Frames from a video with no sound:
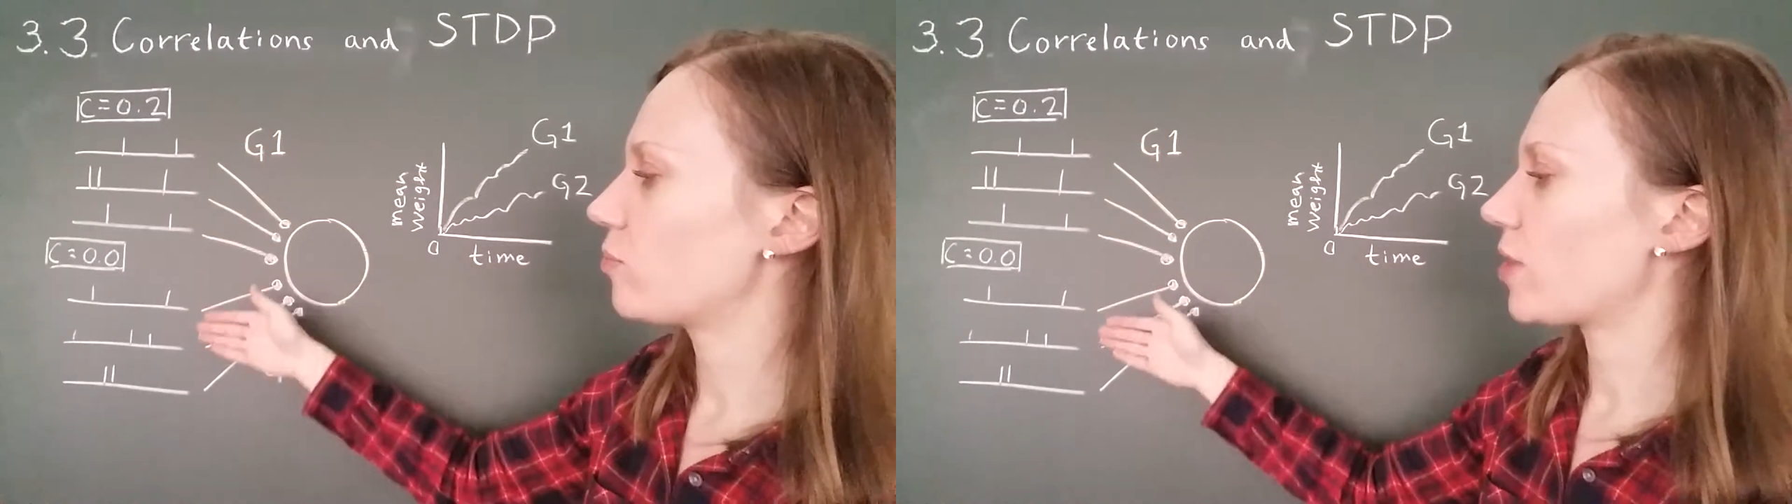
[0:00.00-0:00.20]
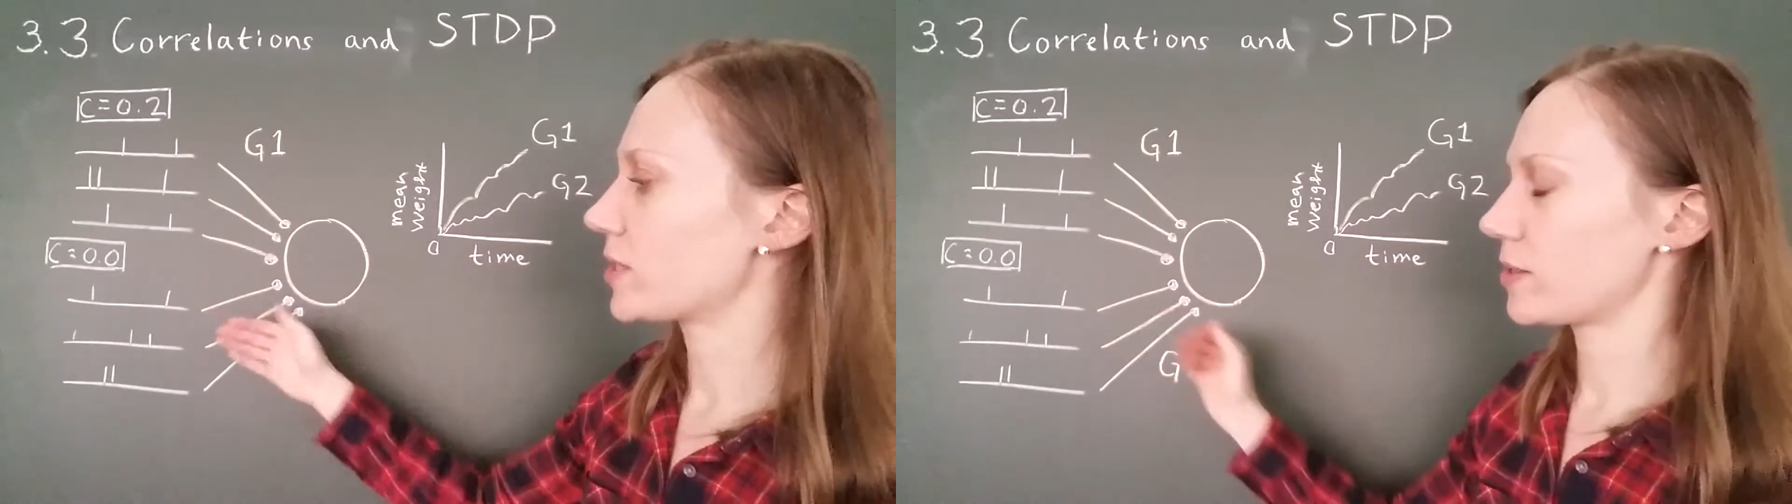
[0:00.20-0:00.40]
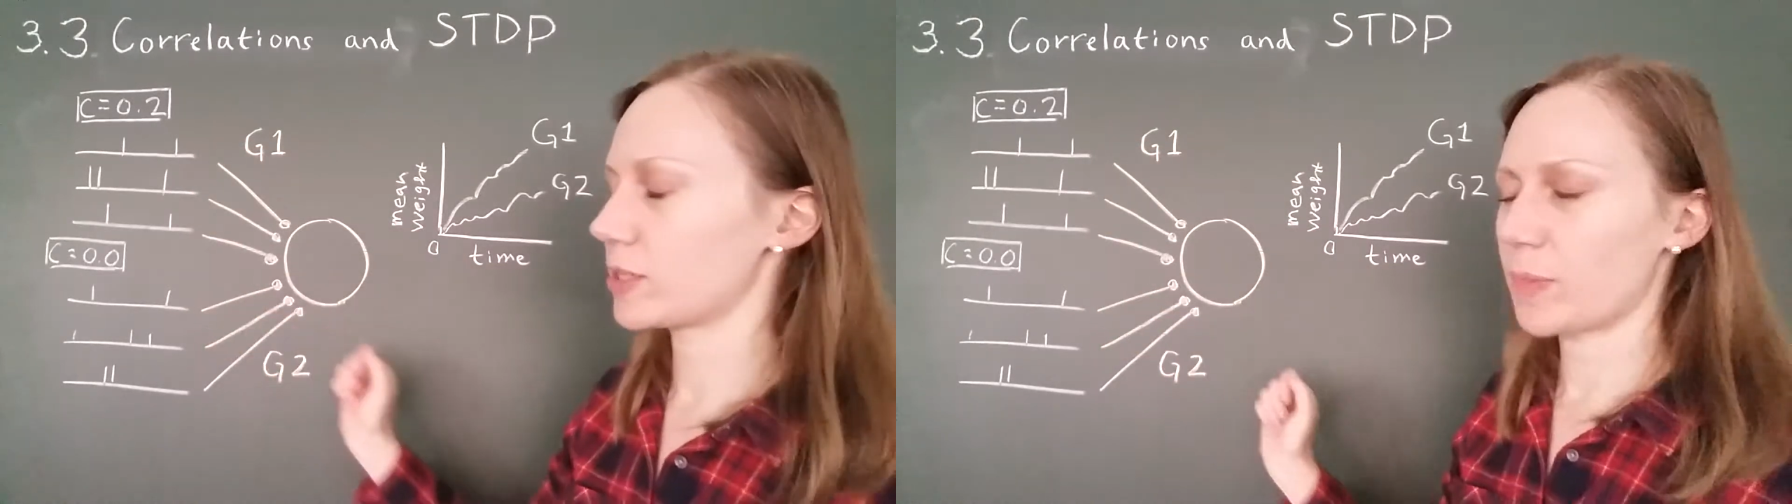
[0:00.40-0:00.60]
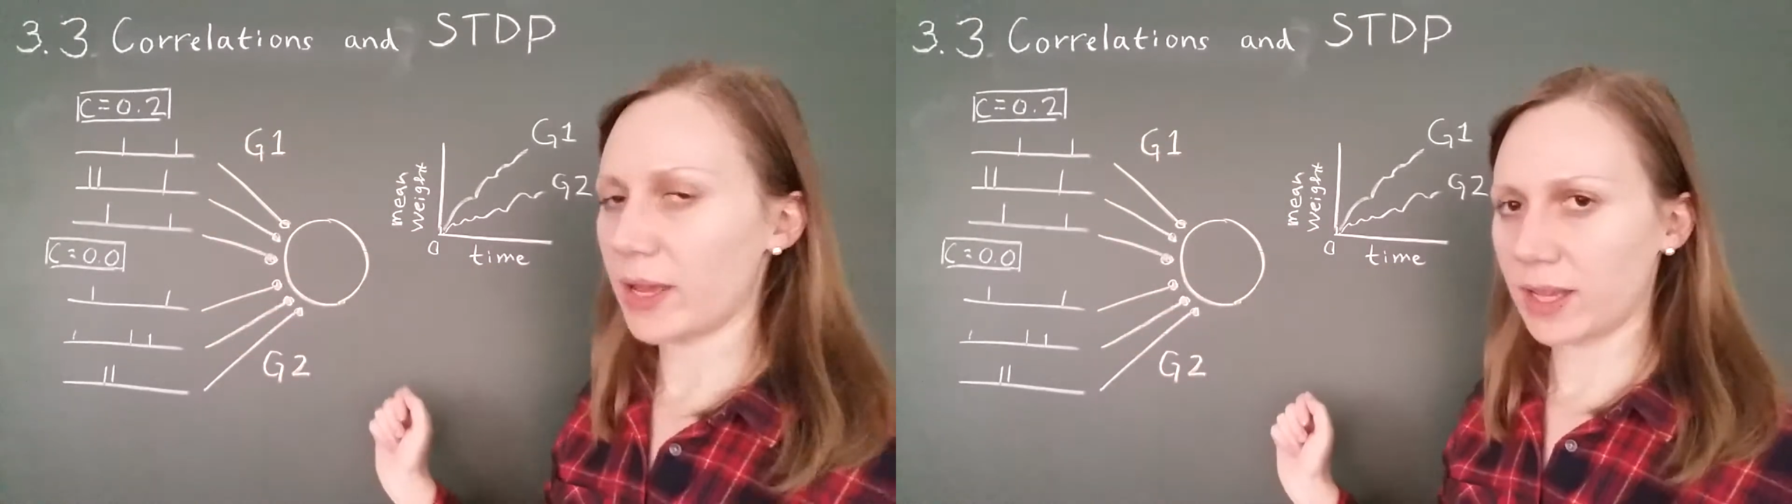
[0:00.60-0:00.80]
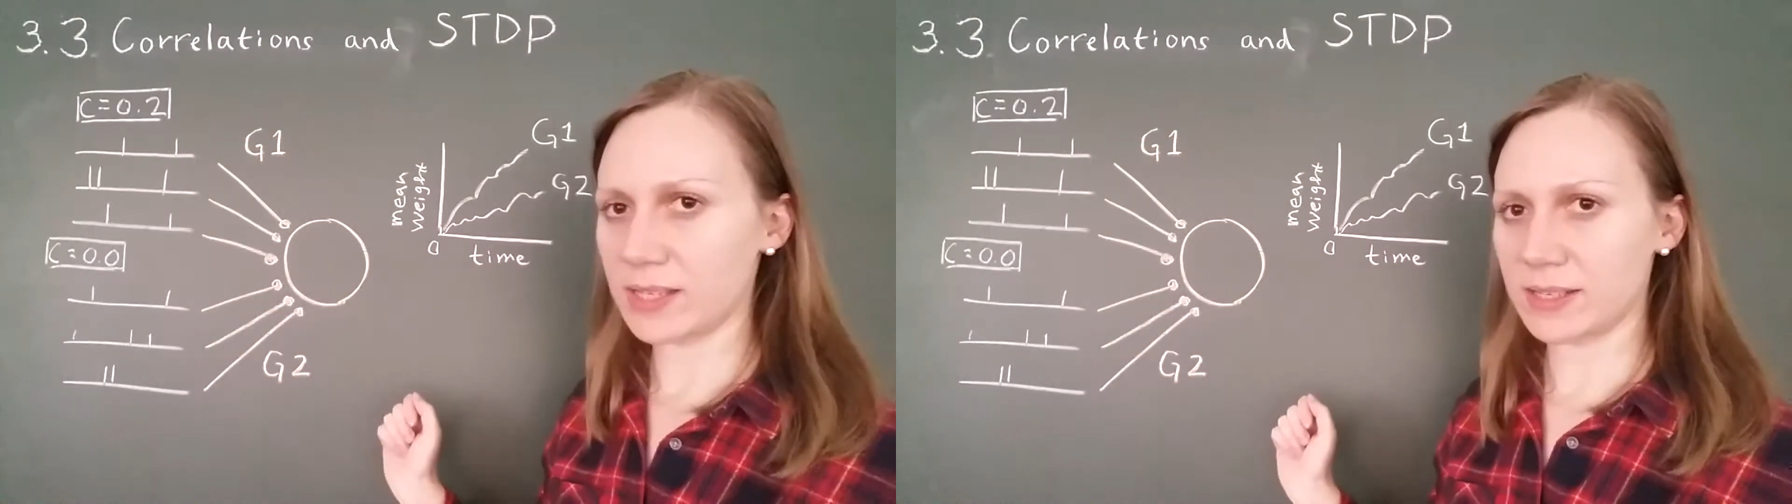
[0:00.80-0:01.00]
Poisson
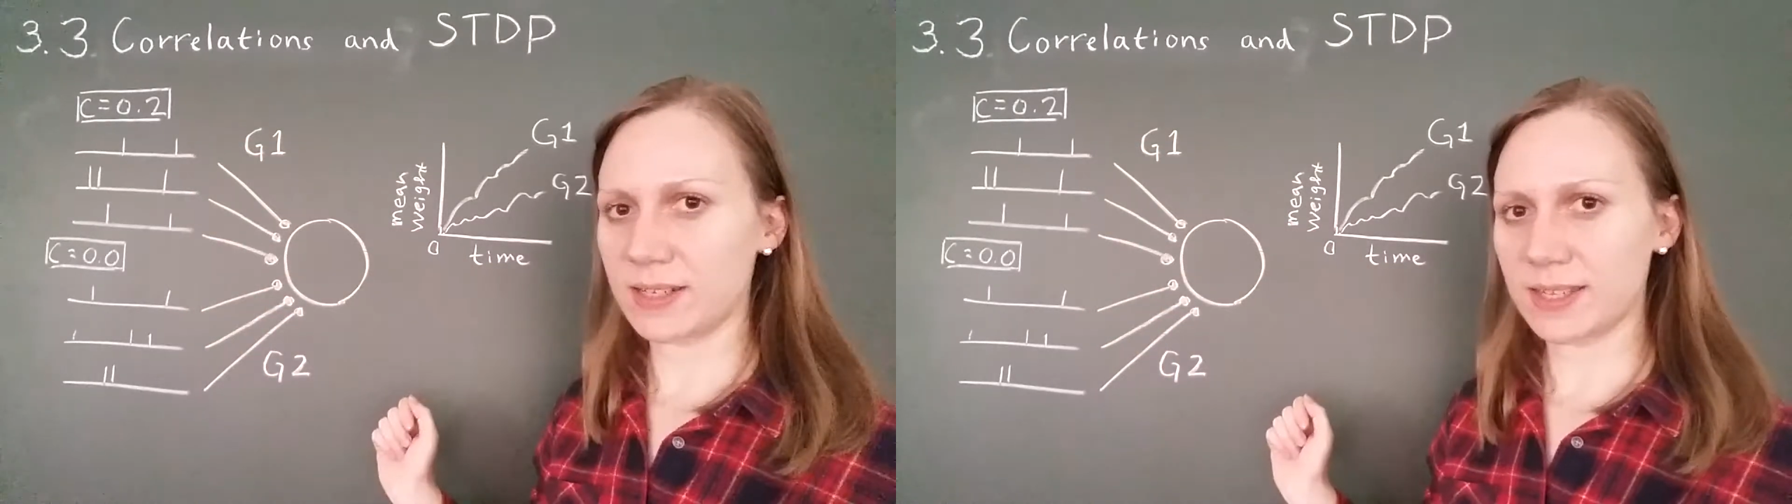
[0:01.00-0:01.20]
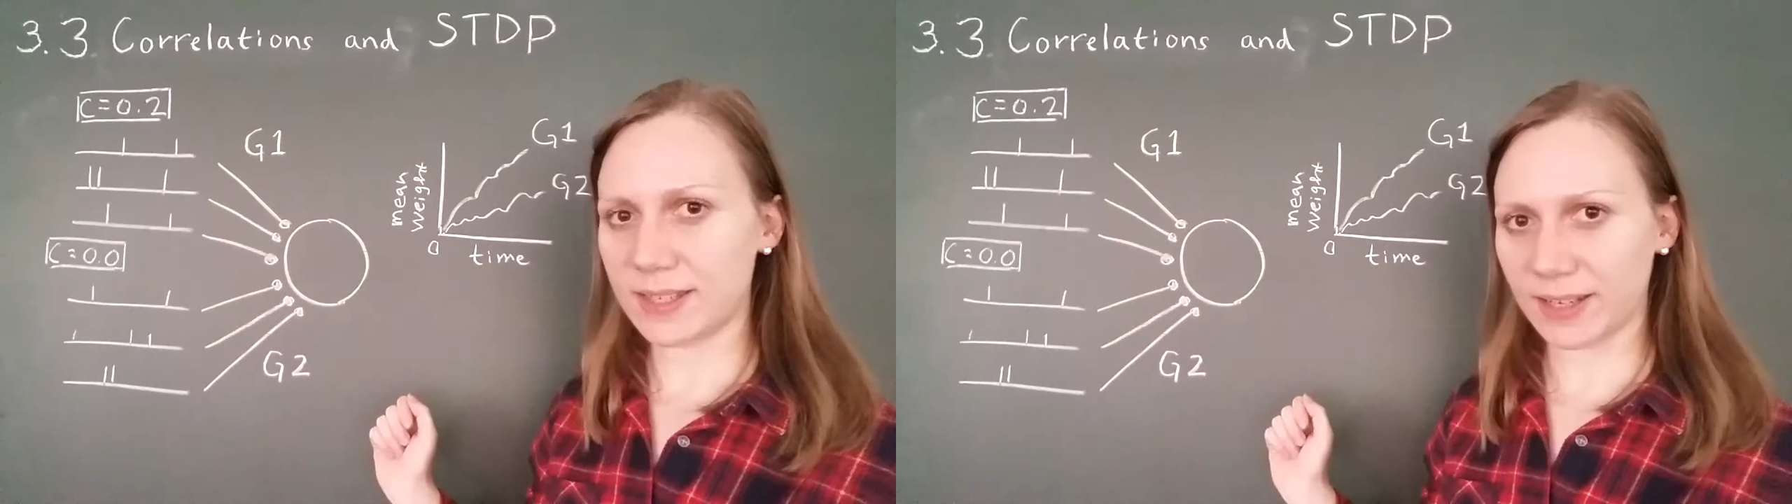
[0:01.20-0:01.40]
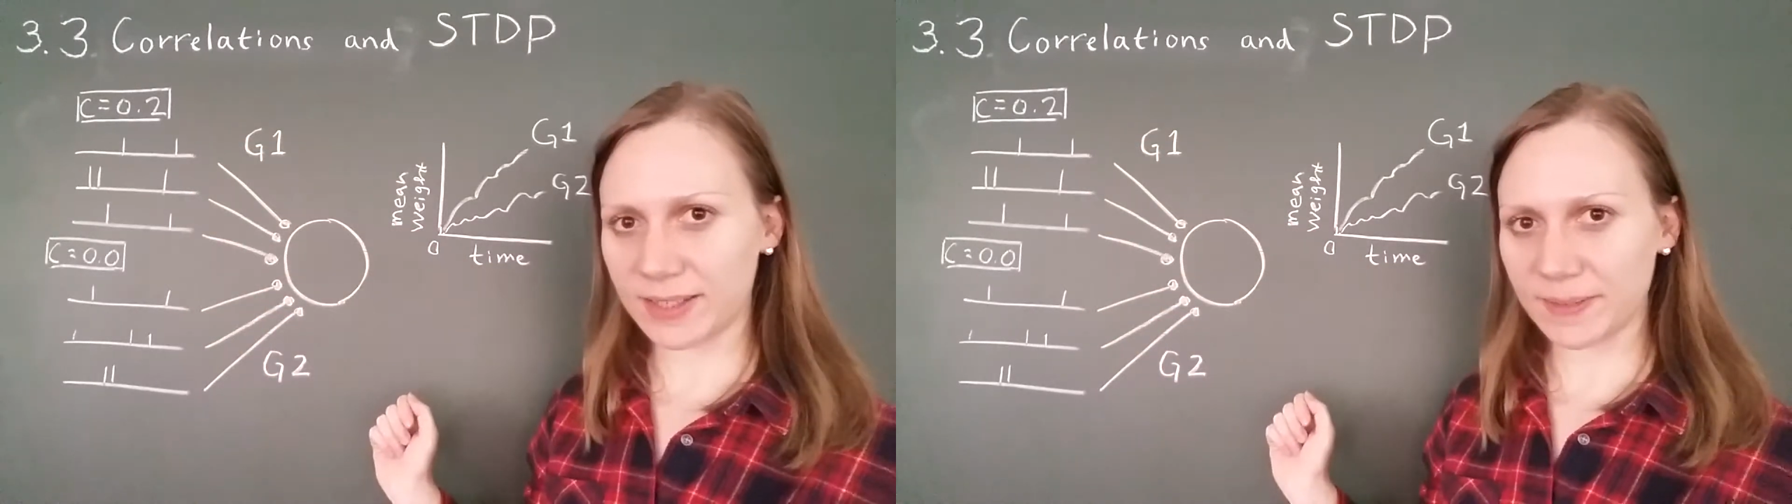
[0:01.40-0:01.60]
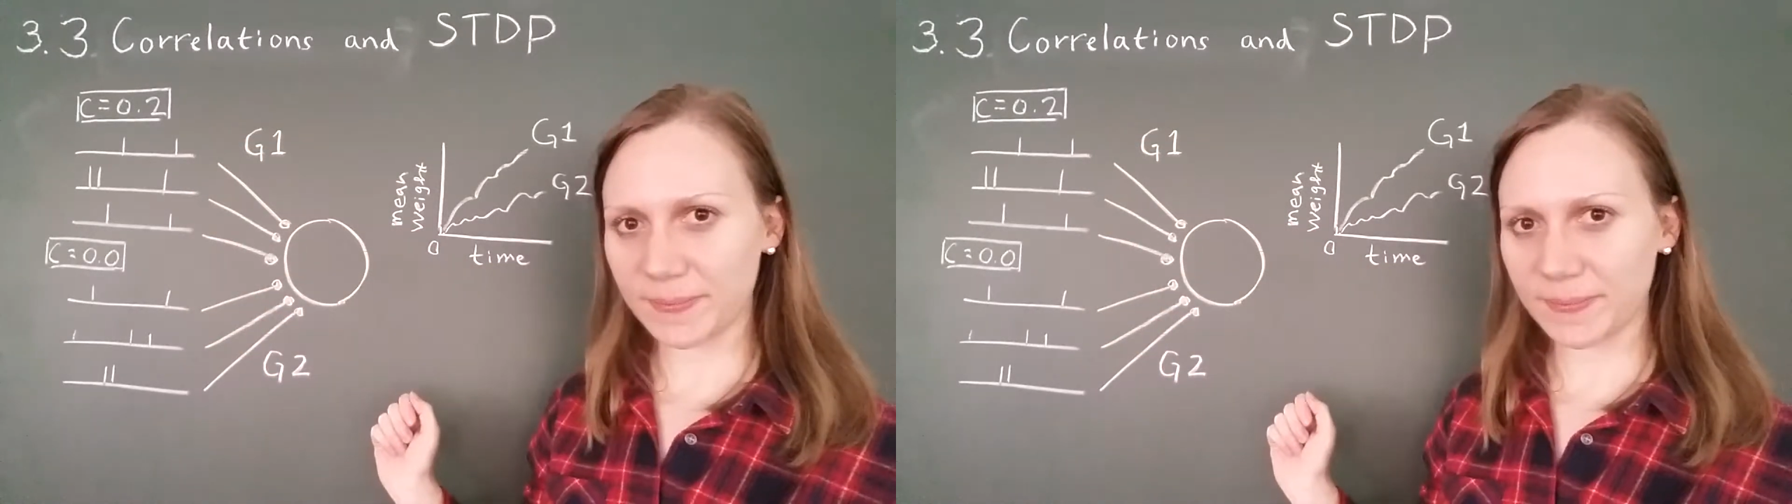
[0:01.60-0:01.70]
spiking statistics.